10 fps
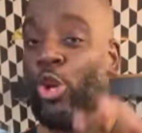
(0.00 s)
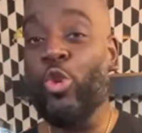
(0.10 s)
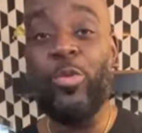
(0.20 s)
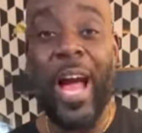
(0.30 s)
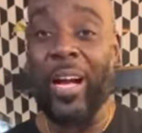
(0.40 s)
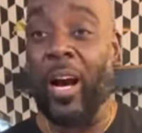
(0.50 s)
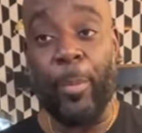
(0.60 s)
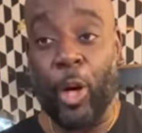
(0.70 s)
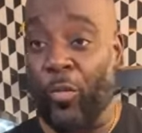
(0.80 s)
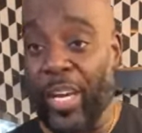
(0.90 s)
You are not
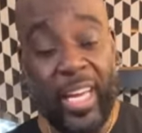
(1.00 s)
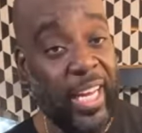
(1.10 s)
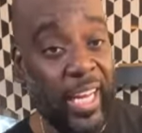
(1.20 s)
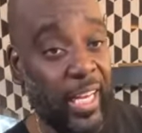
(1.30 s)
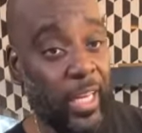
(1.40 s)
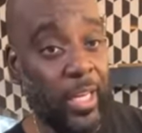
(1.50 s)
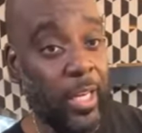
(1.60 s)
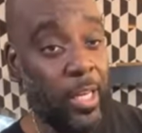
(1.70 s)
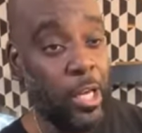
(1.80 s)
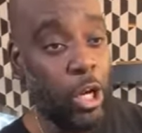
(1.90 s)
coming over here to eat.
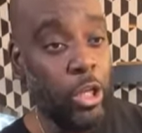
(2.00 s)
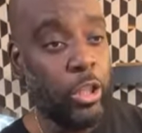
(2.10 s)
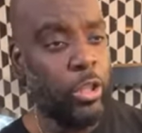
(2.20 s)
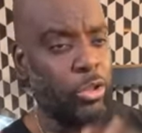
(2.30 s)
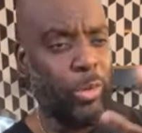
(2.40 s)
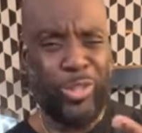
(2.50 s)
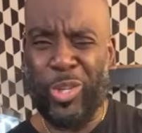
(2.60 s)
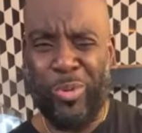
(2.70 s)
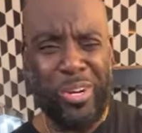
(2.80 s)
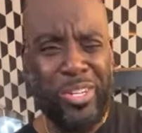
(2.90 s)
So do what
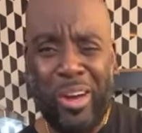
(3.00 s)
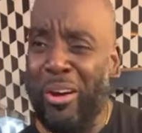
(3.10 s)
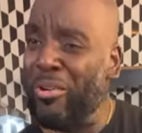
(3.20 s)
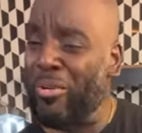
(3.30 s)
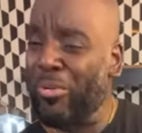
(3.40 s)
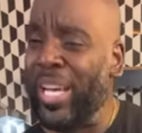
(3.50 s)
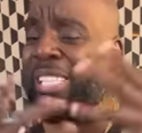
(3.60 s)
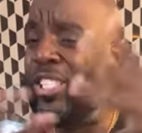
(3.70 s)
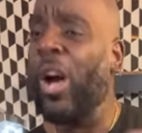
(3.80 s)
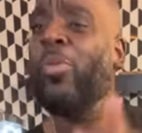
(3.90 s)
you want to do.
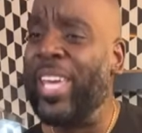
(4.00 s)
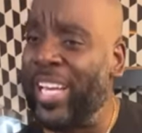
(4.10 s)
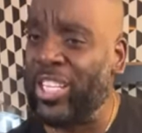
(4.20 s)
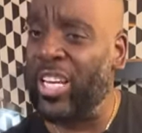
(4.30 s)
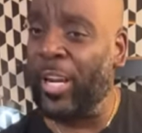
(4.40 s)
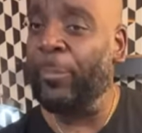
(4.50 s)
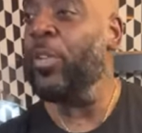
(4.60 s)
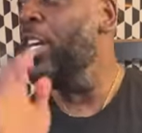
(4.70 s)
It's your kitchen